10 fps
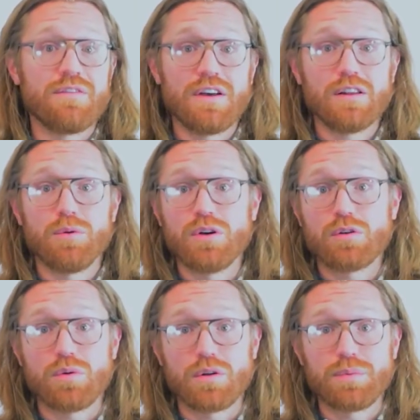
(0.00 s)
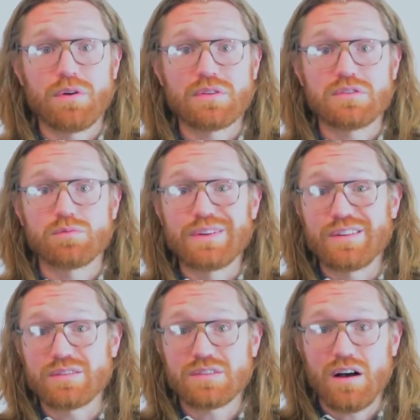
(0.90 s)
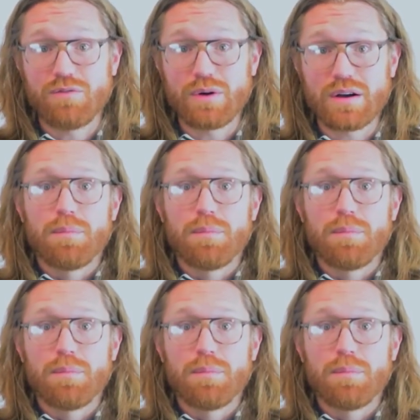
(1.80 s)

available in KORONA POS's retail software,